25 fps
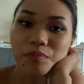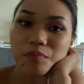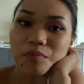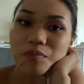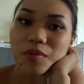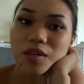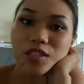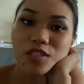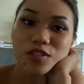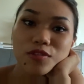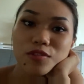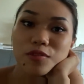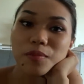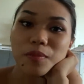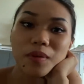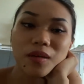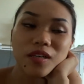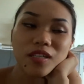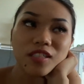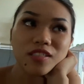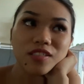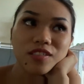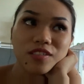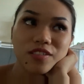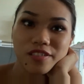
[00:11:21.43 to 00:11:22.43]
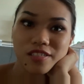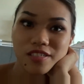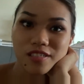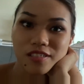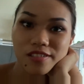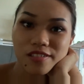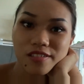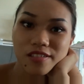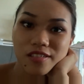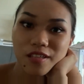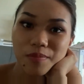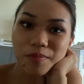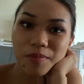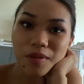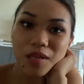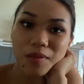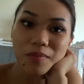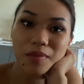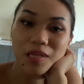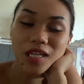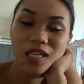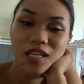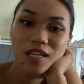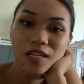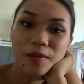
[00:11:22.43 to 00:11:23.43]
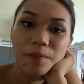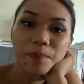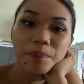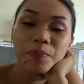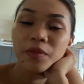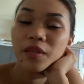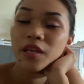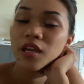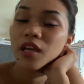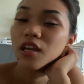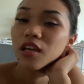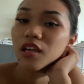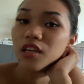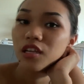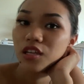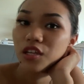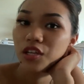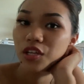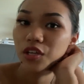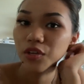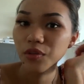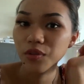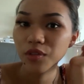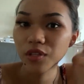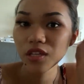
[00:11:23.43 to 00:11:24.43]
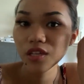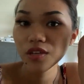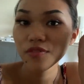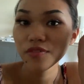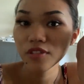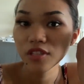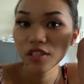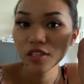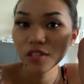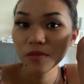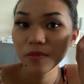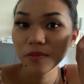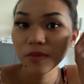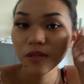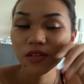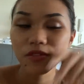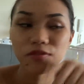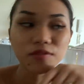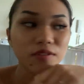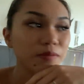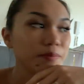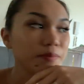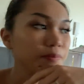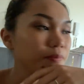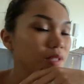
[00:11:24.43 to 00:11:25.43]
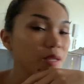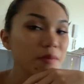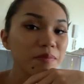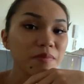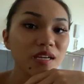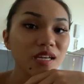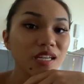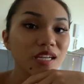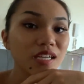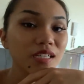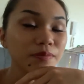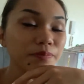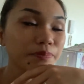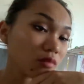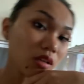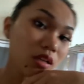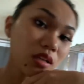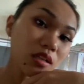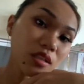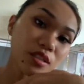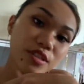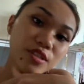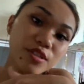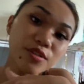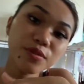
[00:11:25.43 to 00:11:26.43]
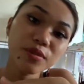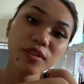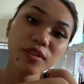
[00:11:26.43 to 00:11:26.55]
my two bunnies are still sleeping, I'm gonna, you know, give a little bit of I'm gonna do